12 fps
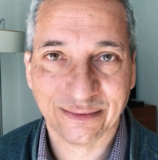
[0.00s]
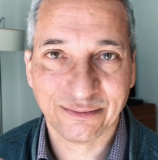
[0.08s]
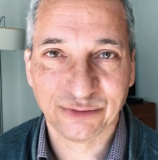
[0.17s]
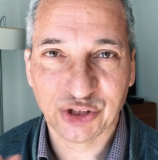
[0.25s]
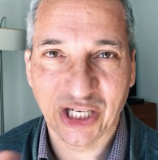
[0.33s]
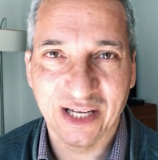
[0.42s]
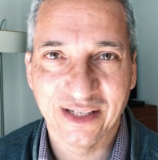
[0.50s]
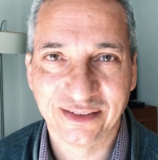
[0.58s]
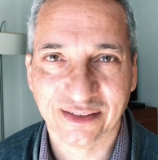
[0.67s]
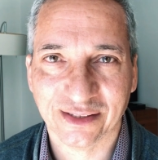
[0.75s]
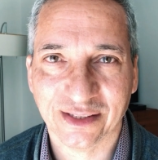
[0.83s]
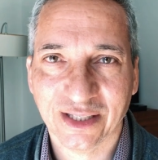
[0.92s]
shared
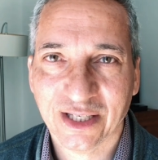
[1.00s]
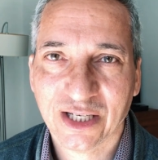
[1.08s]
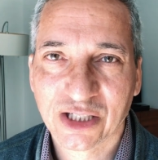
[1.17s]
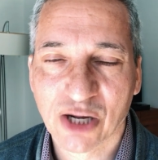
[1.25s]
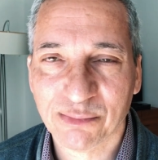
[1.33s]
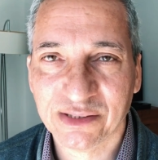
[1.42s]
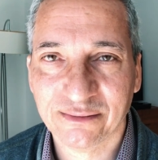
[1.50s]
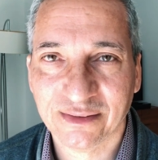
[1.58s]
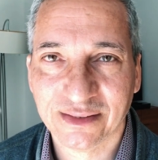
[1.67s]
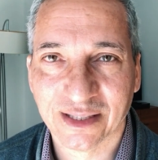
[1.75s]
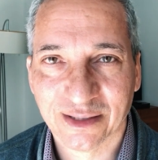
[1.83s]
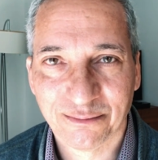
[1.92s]
a
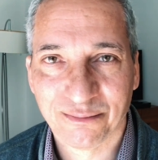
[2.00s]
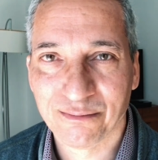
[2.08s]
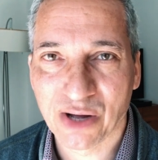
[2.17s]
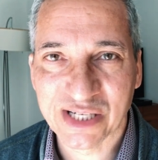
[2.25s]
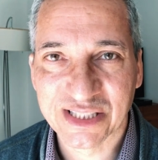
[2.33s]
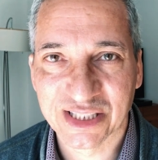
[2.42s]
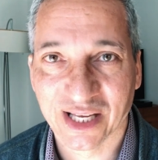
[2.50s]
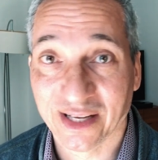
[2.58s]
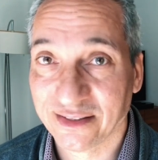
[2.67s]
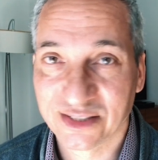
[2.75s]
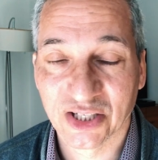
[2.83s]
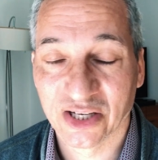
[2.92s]
common mindset
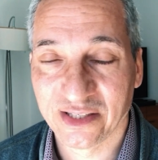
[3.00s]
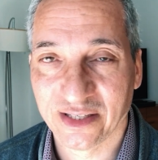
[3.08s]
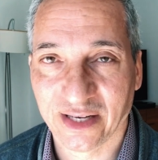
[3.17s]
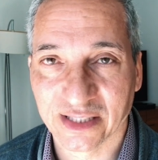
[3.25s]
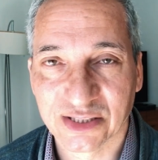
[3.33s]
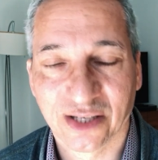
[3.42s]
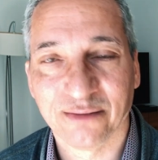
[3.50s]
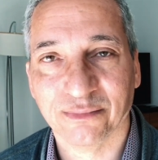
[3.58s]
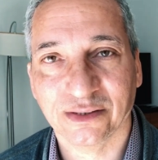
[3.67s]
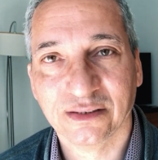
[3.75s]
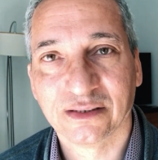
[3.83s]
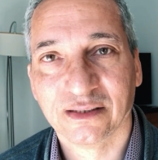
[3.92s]
and certainly an
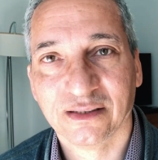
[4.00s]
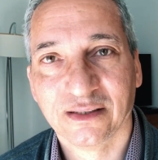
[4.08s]
excitement.